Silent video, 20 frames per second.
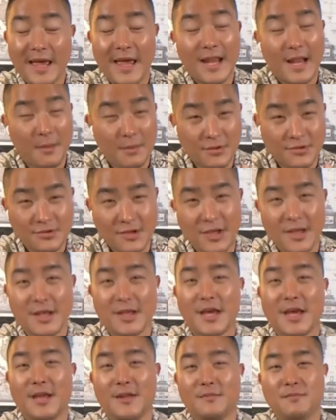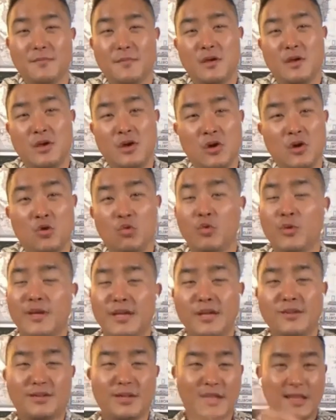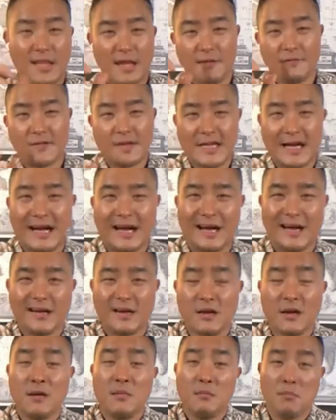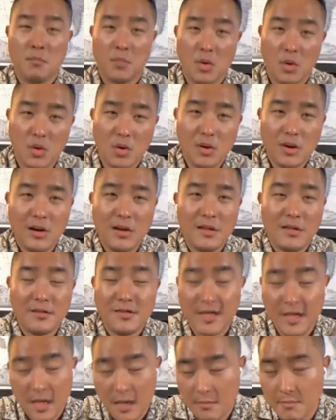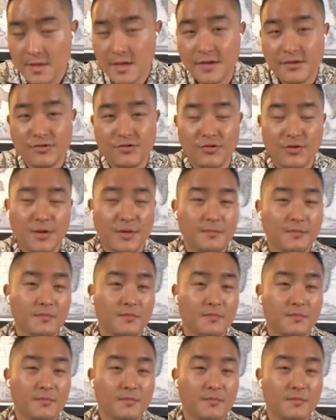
And I'm going to say it again. We need to love God more than our ministry.